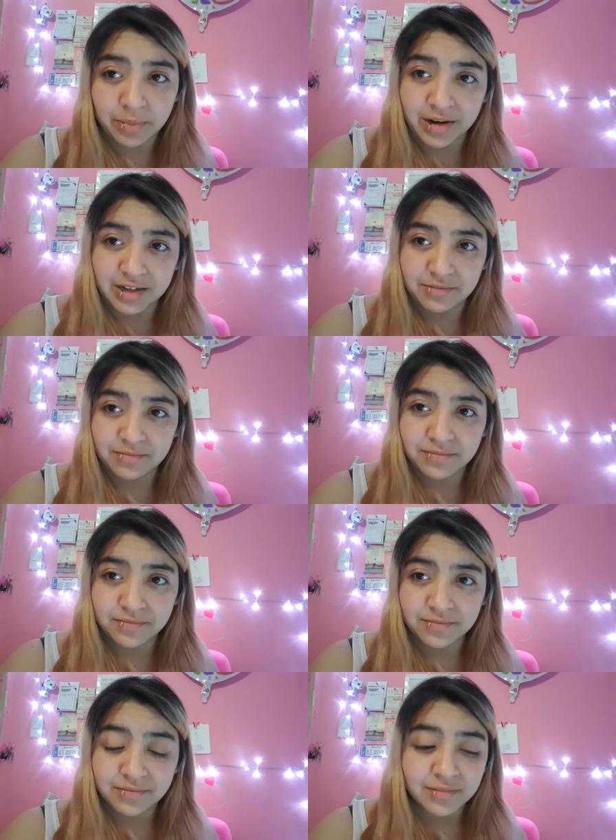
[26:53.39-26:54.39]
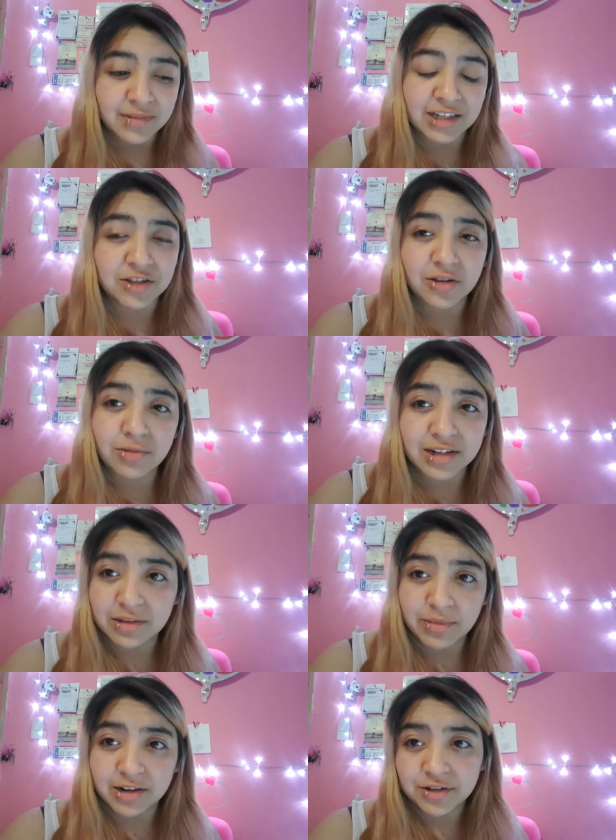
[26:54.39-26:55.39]
body. That's all what
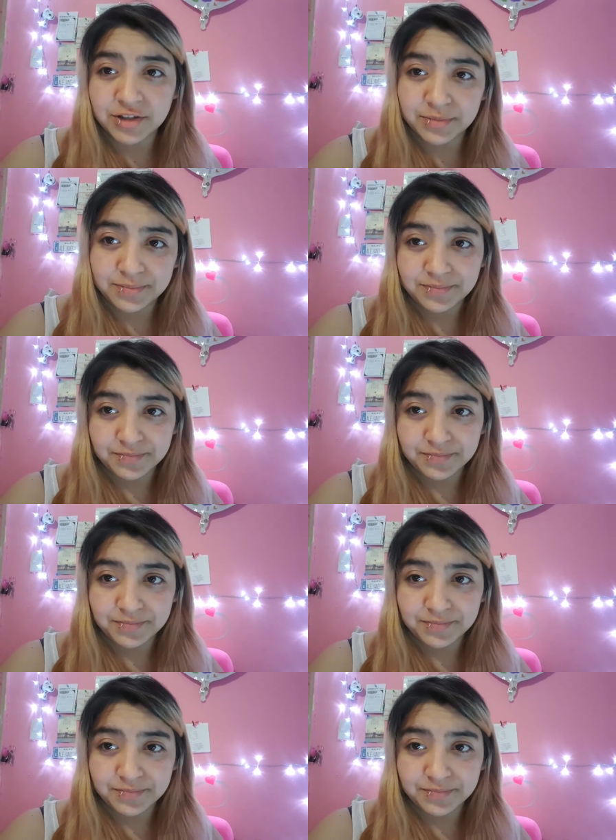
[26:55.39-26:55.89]
it matters.